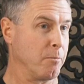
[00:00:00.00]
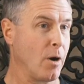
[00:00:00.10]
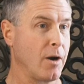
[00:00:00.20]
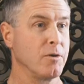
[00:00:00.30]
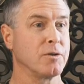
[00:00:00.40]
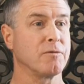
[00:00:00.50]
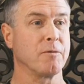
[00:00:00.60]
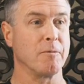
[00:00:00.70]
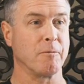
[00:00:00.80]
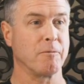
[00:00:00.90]
partners
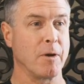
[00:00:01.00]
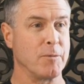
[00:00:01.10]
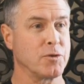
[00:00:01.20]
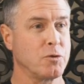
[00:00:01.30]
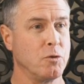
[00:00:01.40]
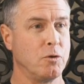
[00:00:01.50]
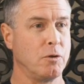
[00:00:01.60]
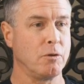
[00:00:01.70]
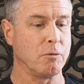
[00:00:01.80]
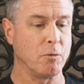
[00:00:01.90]
from the
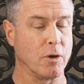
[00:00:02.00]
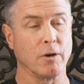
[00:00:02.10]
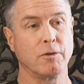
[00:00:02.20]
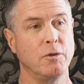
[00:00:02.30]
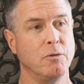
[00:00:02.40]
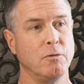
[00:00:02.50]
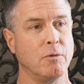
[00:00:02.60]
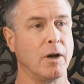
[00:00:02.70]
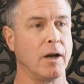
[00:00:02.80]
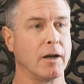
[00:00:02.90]
school were
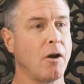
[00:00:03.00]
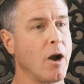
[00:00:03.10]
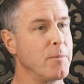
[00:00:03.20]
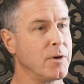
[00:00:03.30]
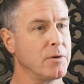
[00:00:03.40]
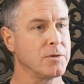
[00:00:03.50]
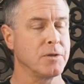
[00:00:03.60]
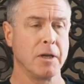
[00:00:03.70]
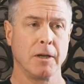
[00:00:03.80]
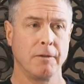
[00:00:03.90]
two
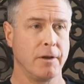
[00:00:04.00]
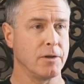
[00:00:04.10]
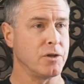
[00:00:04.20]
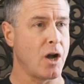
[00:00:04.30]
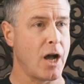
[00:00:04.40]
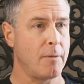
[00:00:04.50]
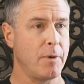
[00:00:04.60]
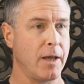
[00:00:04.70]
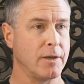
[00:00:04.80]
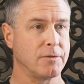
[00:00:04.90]
carpenters. Their
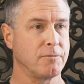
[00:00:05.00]
job as